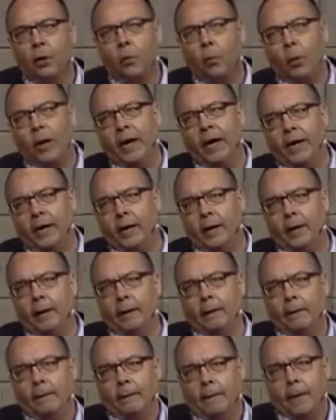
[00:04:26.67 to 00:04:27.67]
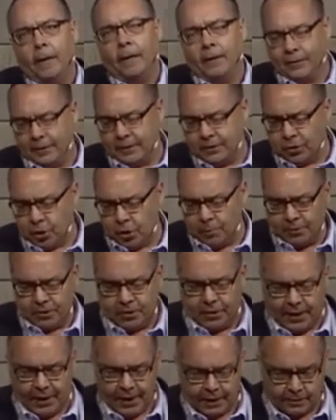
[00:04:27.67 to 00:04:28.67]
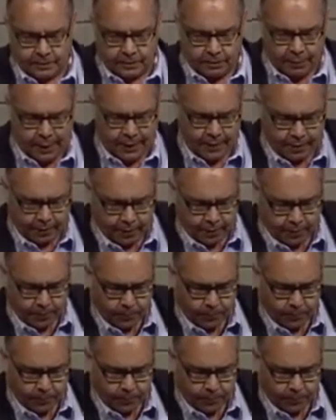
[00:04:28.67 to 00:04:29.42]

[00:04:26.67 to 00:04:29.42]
where these services are actually rendered.